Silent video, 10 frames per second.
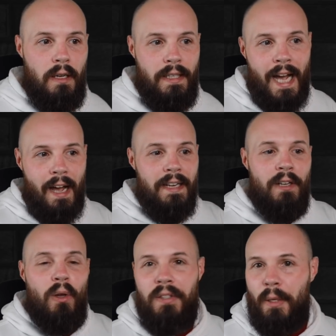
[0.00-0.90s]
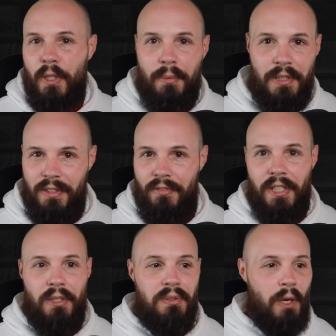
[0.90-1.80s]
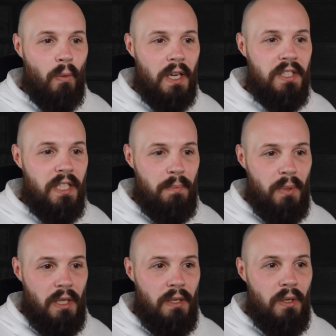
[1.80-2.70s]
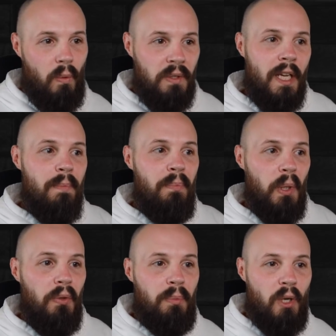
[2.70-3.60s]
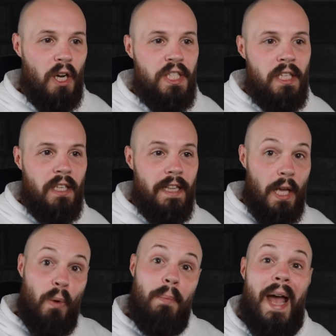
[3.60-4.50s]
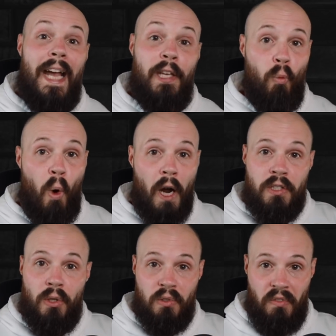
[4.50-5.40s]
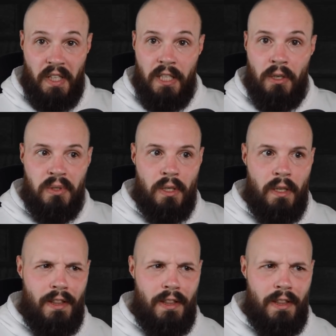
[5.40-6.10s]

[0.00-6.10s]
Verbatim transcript: yeah, I did all the WWDC videos, I watched it, but once I built the project and then went back and watched those videos,